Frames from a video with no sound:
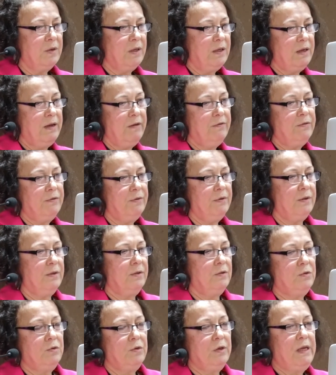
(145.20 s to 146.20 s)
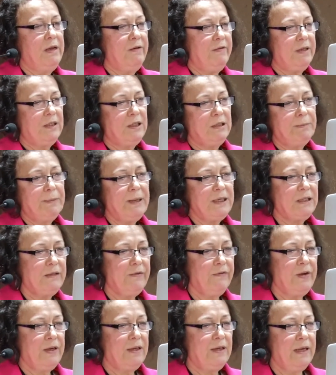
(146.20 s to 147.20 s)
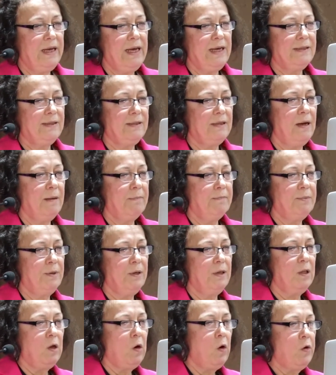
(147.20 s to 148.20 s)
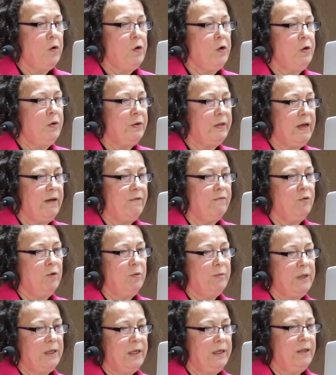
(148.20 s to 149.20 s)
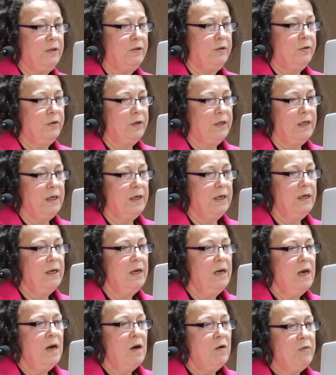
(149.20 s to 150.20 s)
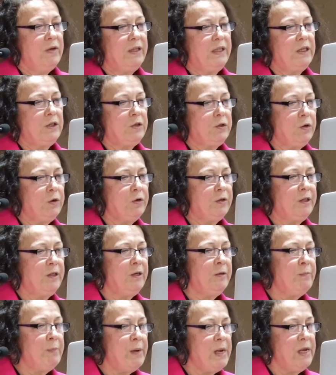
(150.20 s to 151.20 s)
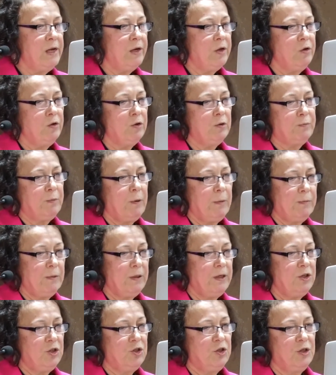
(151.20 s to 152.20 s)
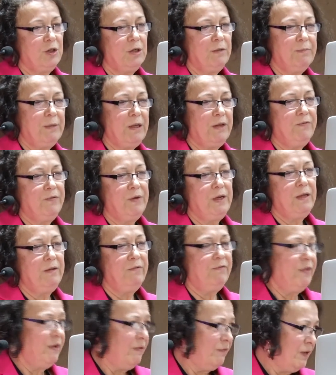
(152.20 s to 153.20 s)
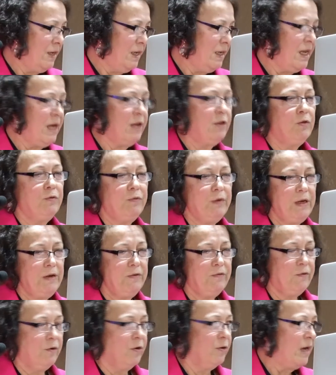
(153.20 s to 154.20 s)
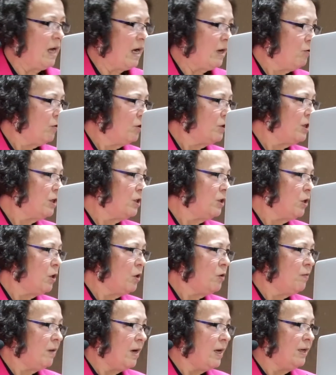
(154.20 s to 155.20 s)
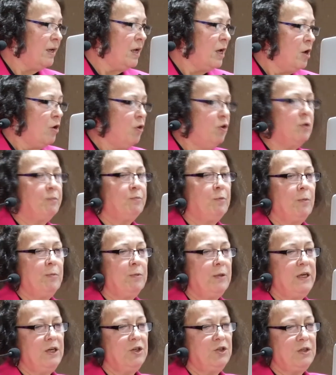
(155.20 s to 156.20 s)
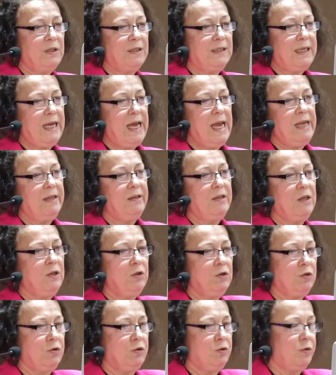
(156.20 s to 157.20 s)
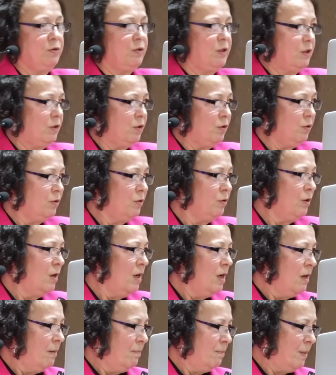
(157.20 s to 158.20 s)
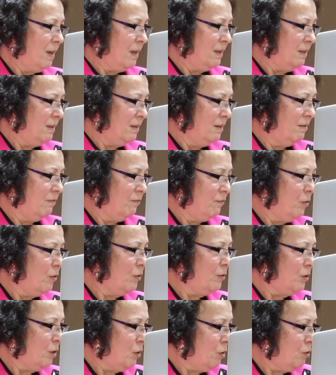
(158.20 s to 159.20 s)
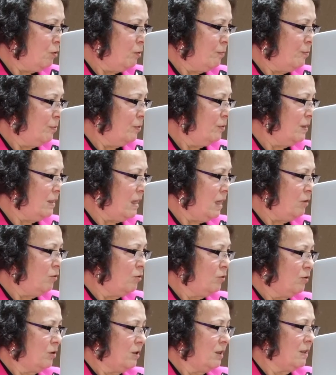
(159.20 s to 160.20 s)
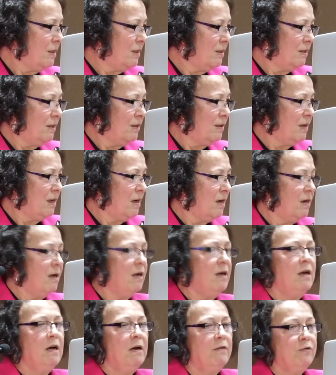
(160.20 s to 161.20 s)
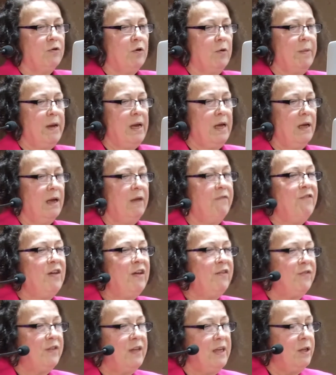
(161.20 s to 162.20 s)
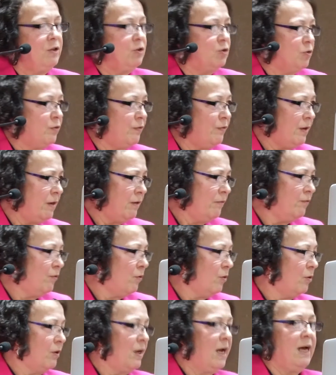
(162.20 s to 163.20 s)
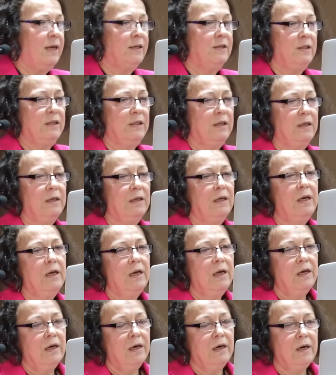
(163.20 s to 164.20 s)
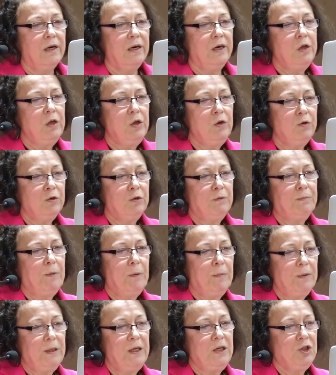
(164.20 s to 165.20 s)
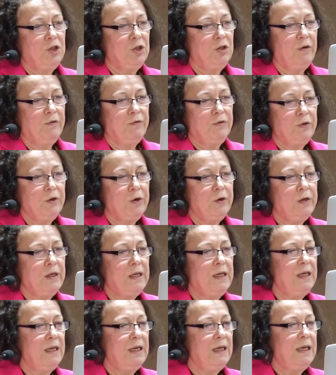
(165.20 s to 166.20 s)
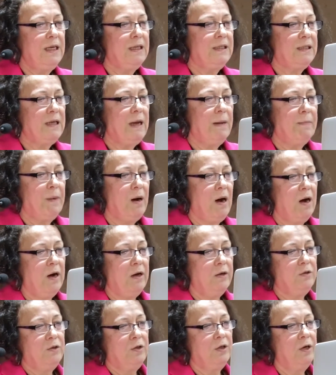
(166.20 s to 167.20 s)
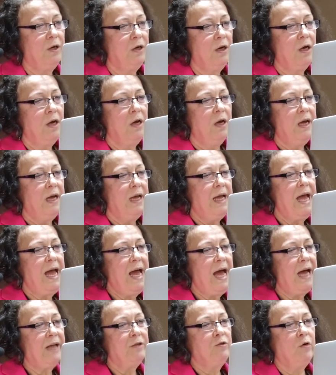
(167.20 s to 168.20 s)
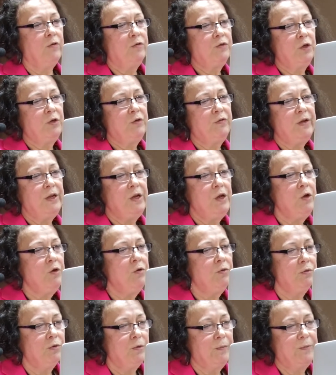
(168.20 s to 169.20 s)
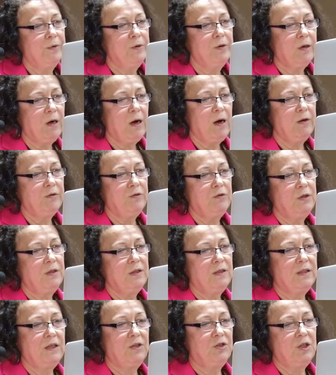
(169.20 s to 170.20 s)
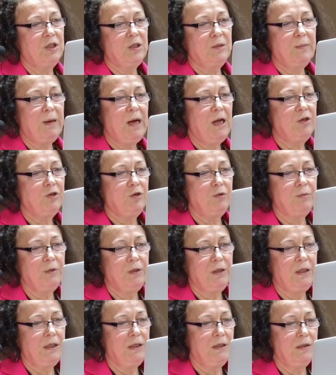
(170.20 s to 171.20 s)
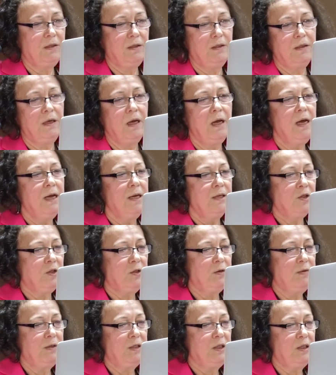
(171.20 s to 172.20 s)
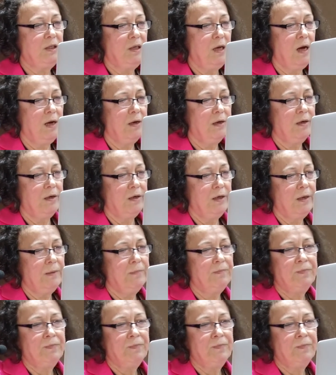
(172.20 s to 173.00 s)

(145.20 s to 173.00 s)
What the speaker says: to give a specific example on youth and women in Turkey, with the 13 million youth population between 15 and 24, according to UN, youth population is 18 to 32, but for the European, they took the criteria from 15 to 24 as the youth population of Turkey is about ahead of the 20 European countries such as Belgium, Greece, Swiss, Hungary.